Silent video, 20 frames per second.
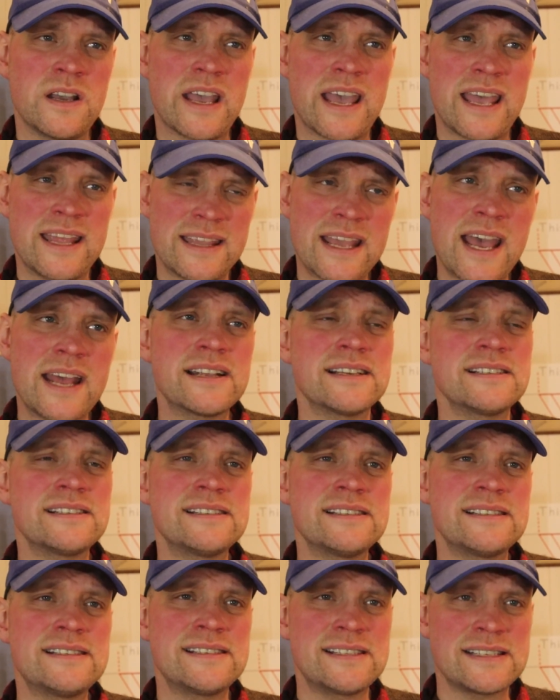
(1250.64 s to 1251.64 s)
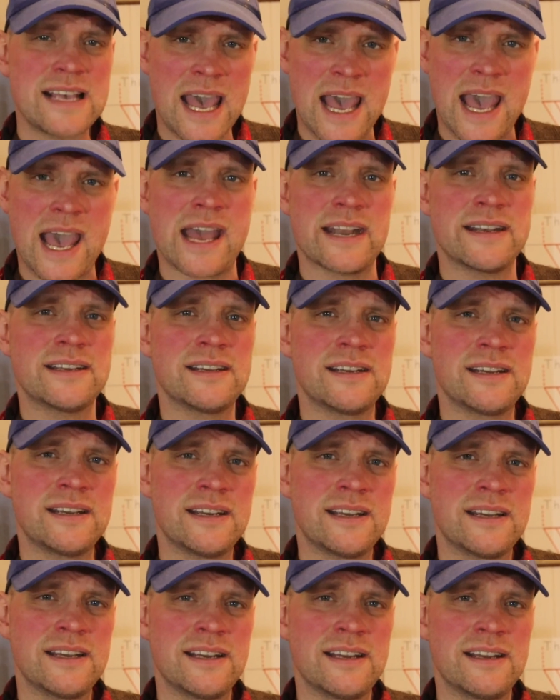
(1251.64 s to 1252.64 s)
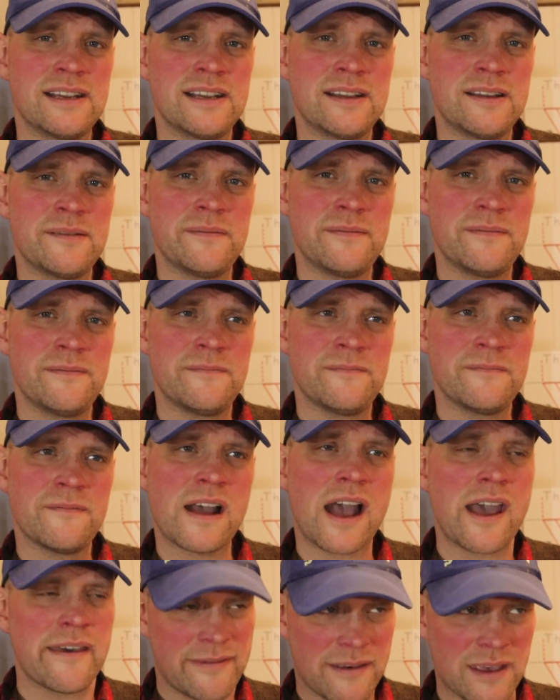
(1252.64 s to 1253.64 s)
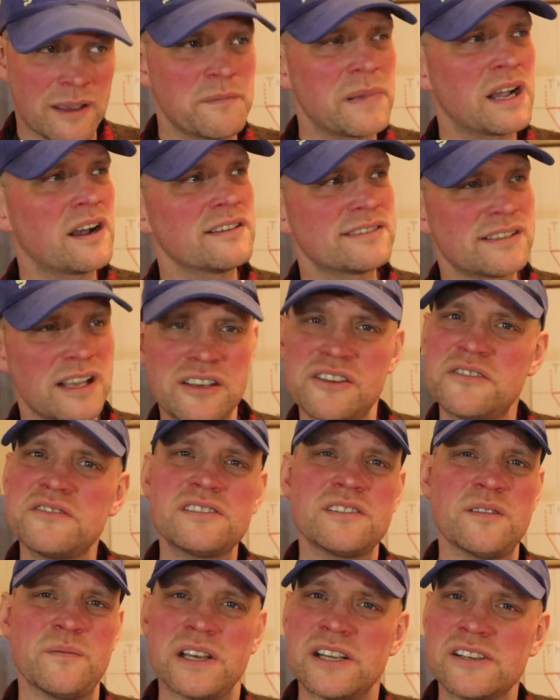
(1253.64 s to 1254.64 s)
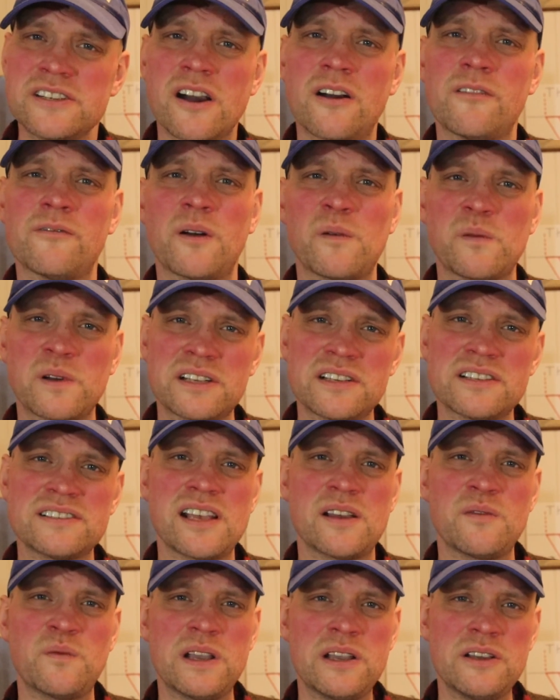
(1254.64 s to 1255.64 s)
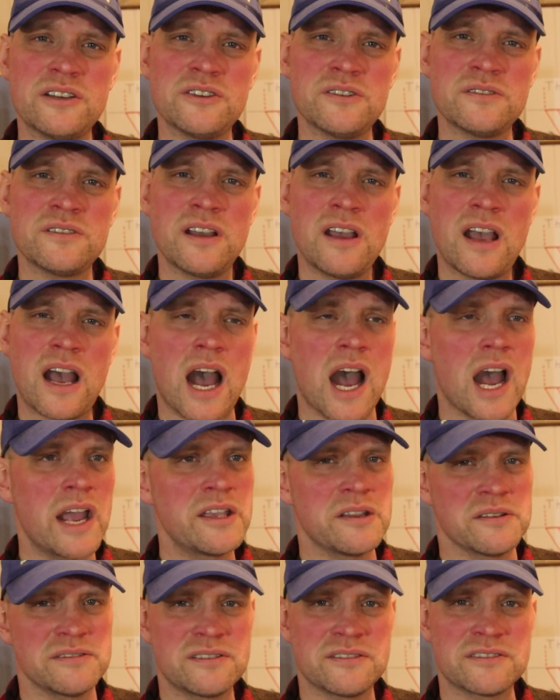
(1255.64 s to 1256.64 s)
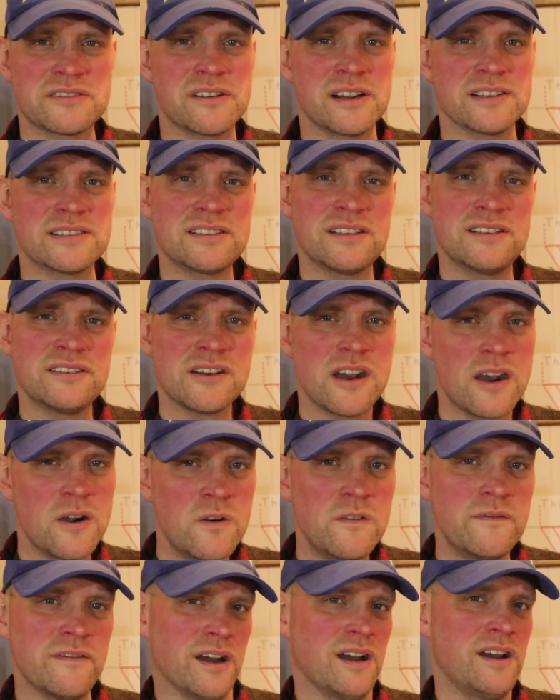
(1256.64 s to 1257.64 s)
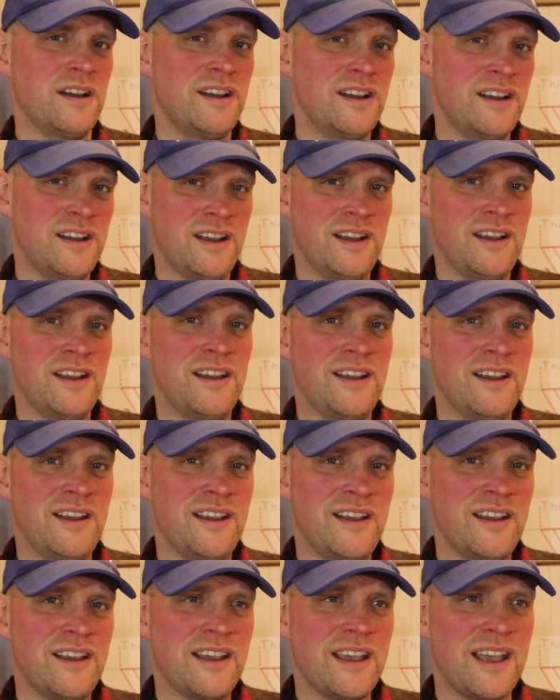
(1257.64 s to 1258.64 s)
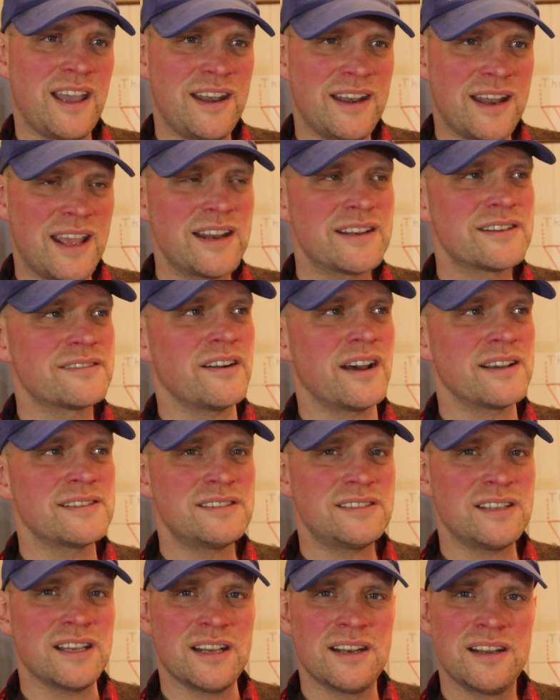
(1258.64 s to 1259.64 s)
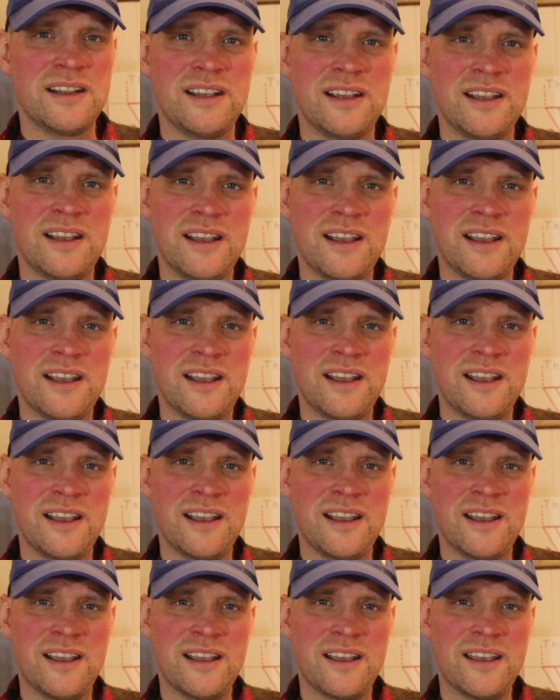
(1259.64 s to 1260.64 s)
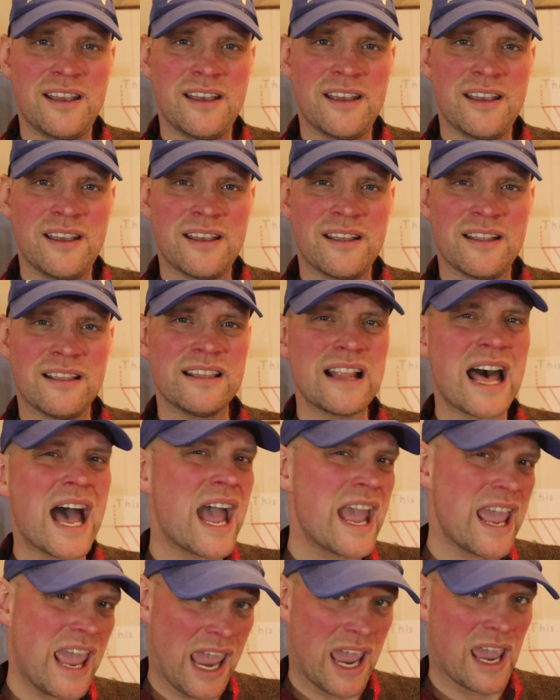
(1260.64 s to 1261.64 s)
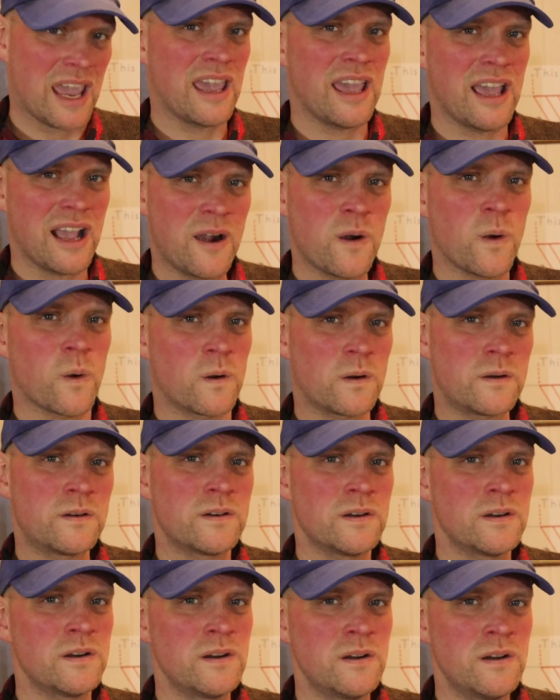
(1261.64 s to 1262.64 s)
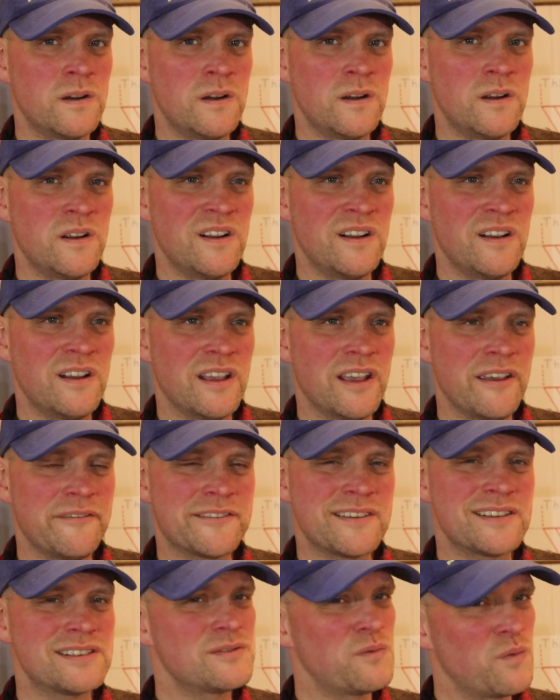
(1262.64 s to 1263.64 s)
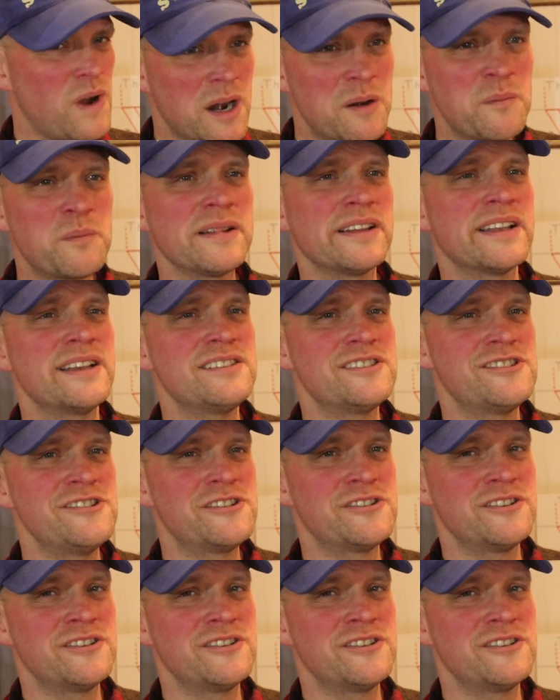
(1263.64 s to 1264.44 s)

and that is sad. I think, because I used to be Jehovah Witness, and I used to trust in Jehovah, and they trust in lying in court. If there's one place you